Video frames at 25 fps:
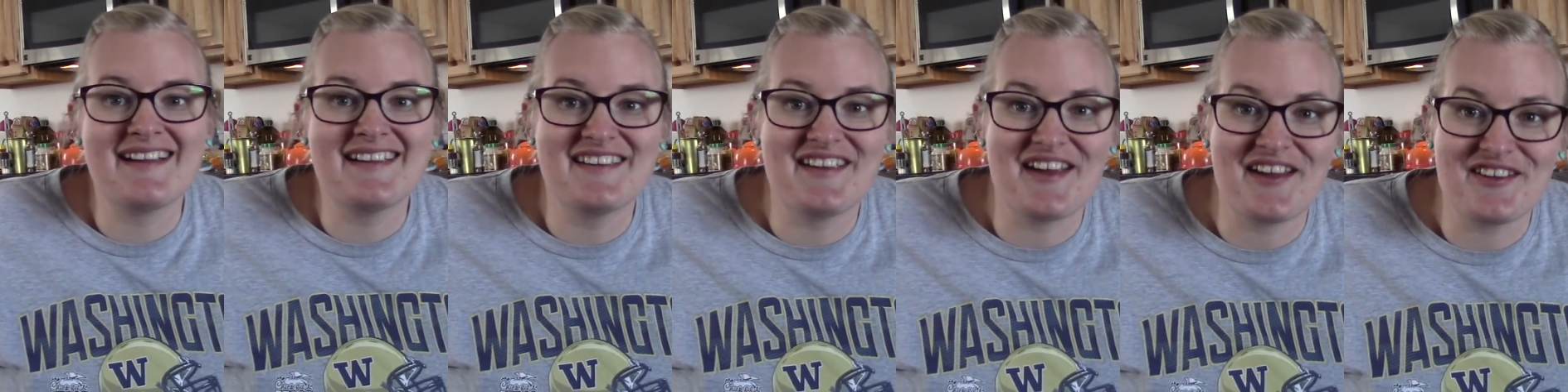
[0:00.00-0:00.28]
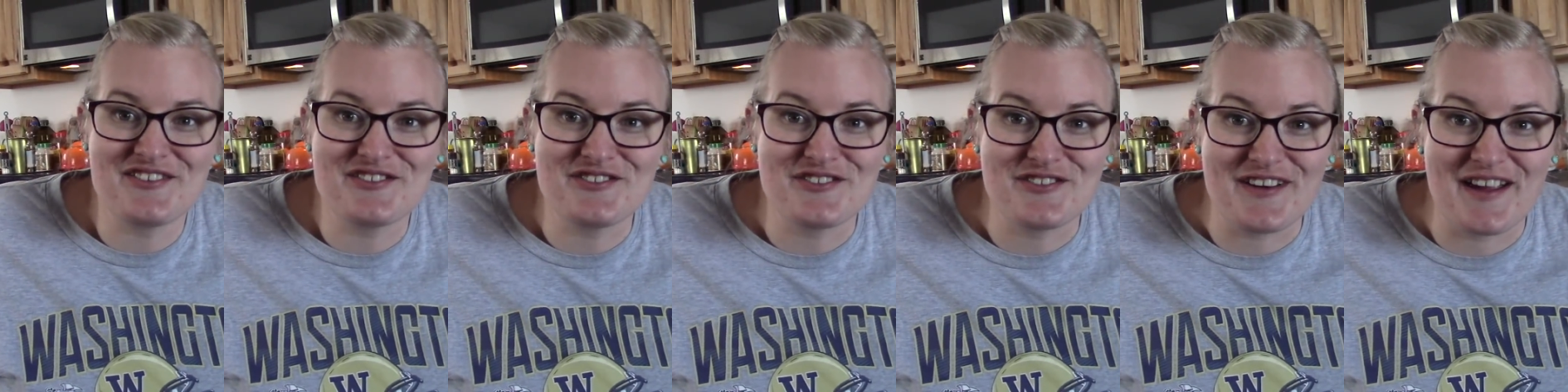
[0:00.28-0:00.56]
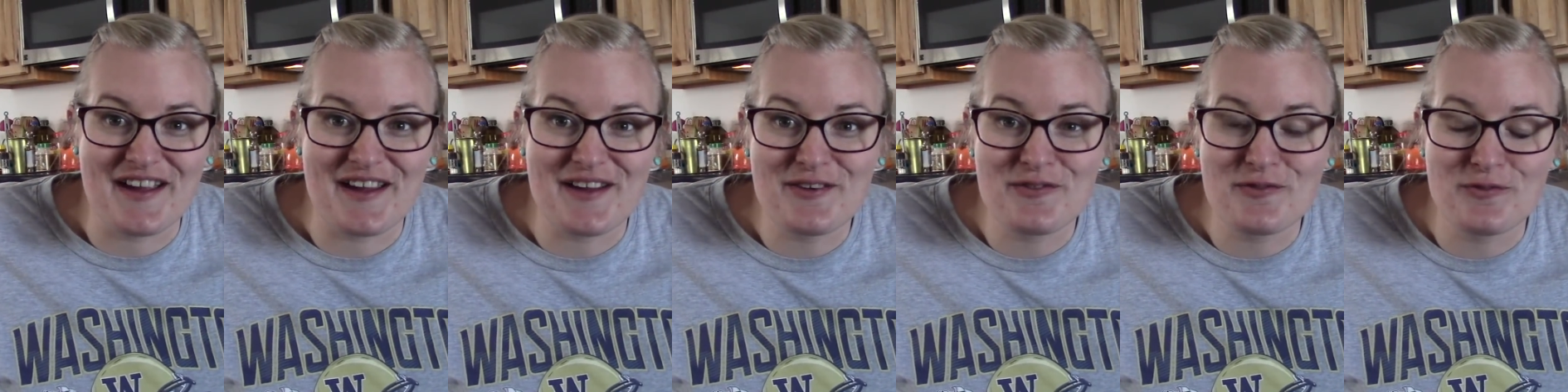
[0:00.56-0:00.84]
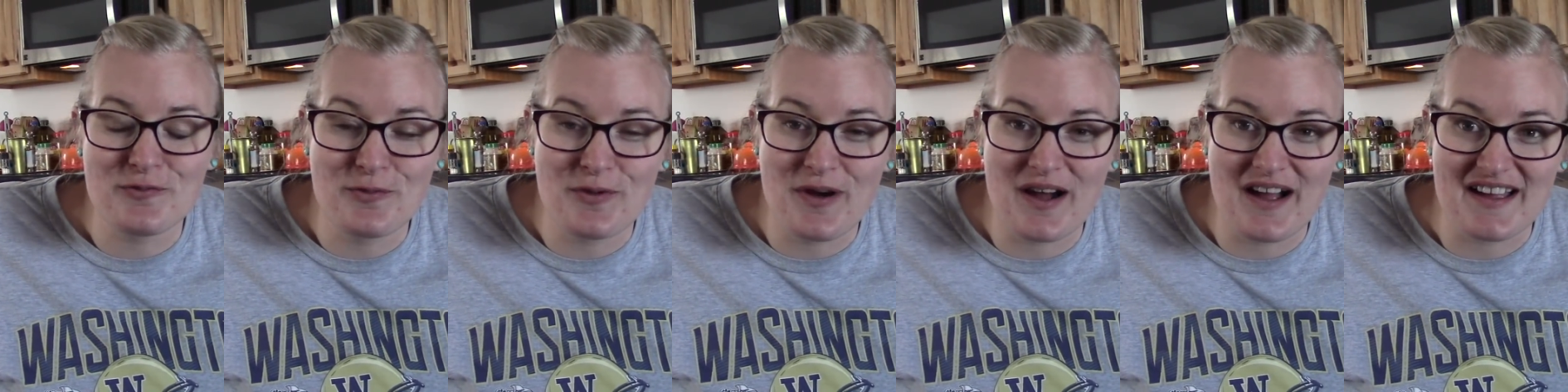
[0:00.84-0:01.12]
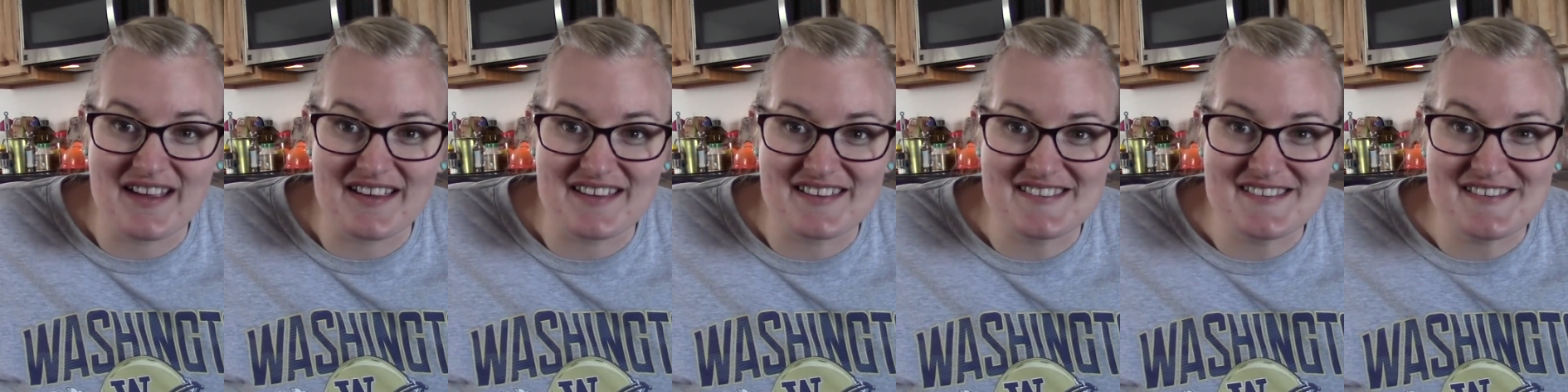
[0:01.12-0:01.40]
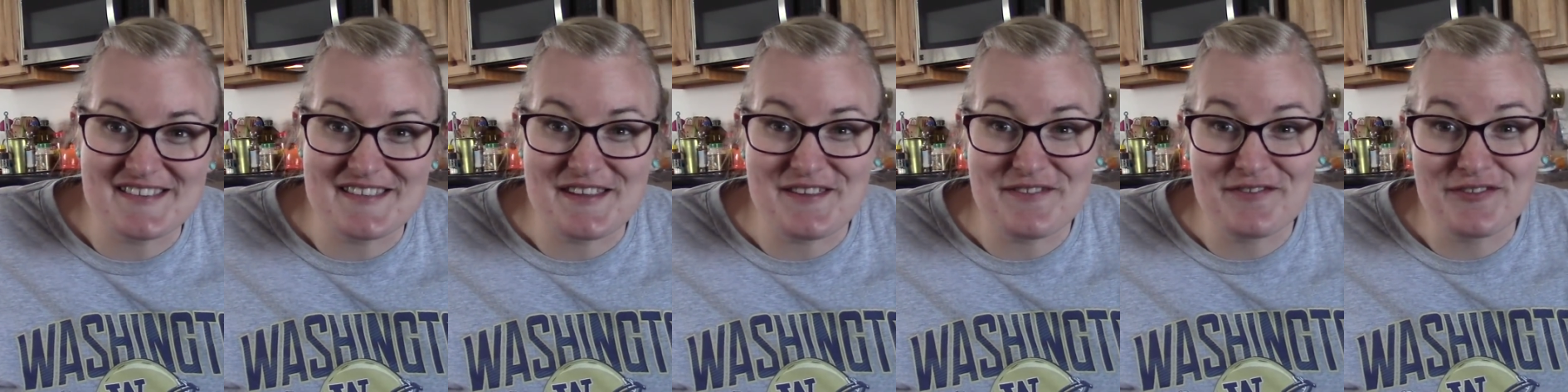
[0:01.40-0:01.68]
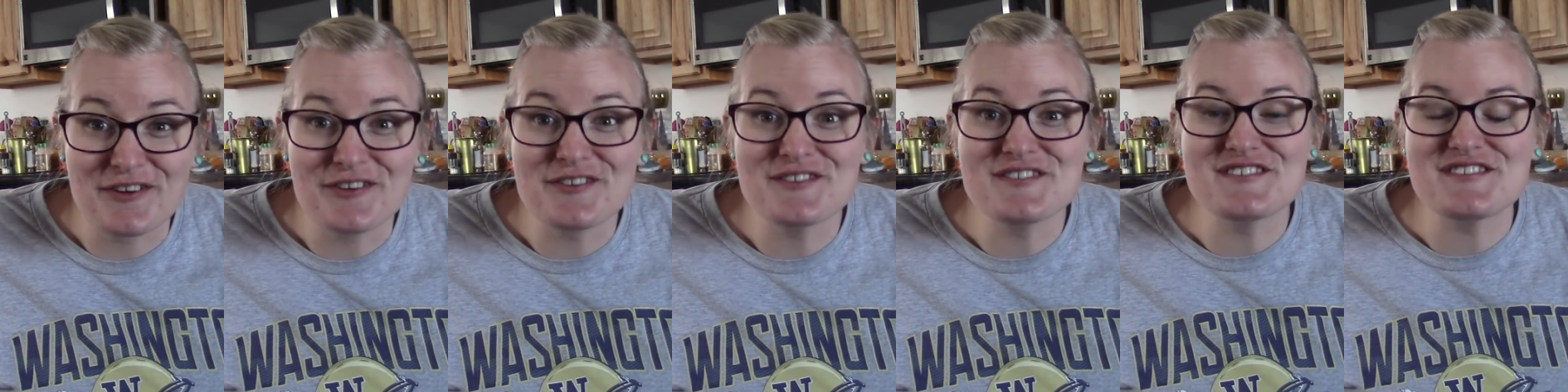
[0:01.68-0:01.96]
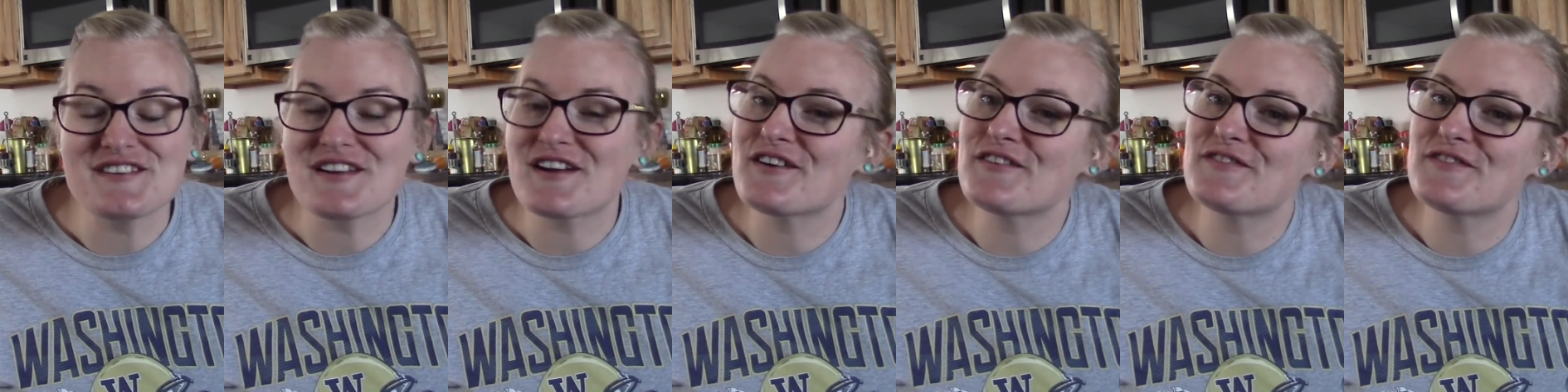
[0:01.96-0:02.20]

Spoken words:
yesterday was the first